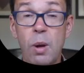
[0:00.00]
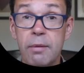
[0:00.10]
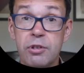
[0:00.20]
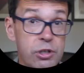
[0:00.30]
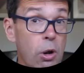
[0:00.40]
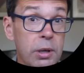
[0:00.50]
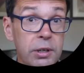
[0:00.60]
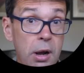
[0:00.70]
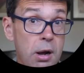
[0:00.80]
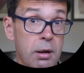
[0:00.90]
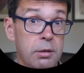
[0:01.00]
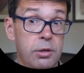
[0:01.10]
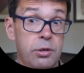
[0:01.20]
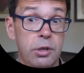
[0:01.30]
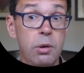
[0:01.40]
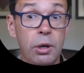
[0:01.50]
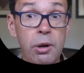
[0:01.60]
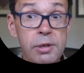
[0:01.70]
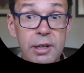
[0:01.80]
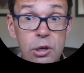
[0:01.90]
have solid hearts, so you can
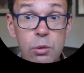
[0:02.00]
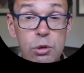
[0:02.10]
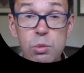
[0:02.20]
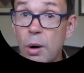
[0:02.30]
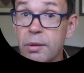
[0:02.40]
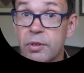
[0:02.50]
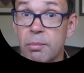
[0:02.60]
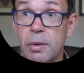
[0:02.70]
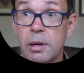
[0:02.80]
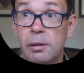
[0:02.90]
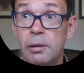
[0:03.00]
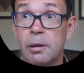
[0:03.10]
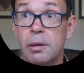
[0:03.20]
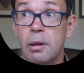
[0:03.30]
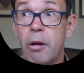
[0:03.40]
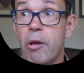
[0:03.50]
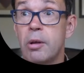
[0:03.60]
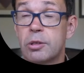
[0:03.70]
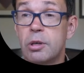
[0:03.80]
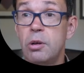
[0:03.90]
only lose 1 of them.
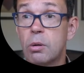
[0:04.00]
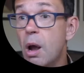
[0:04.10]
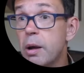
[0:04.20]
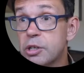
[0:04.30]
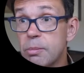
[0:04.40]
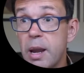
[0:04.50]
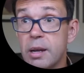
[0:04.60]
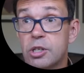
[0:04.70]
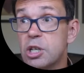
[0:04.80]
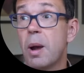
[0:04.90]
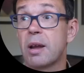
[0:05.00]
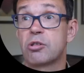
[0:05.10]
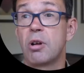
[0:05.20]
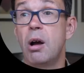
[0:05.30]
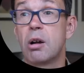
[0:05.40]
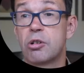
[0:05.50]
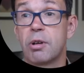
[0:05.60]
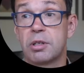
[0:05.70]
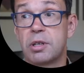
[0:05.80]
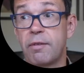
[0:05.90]
So you're going to make 2 extra heart
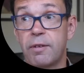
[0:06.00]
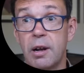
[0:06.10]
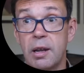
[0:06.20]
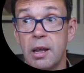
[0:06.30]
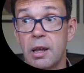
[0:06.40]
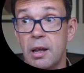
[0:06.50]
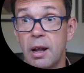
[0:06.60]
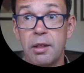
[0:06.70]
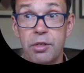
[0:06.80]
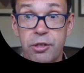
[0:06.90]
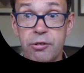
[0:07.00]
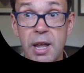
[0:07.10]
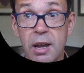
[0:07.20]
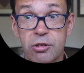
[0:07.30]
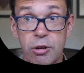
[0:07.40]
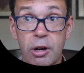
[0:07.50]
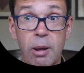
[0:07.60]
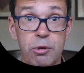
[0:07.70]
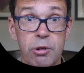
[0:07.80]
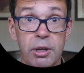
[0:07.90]
tricks, definitely, and 3 extra
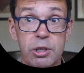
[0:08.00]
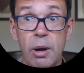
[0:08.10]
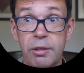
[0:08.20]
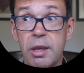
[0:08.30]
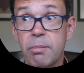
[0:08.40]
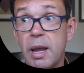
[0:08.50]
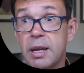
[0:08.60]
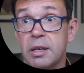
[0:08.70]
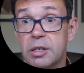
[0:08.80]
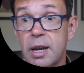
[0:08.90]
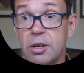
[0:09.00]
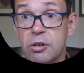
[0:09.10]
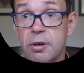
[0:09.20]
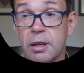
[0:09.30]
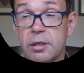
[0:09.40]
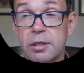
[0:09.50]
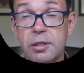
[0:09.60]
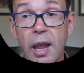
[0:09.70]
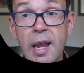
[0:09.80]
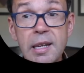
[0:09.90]
club tricks. So I think making 10 tricks
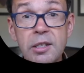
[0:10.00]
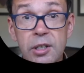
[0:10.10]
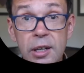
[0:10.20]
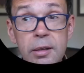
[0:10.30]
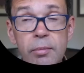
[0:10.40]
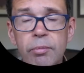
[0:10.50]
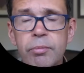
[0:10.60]
is easy.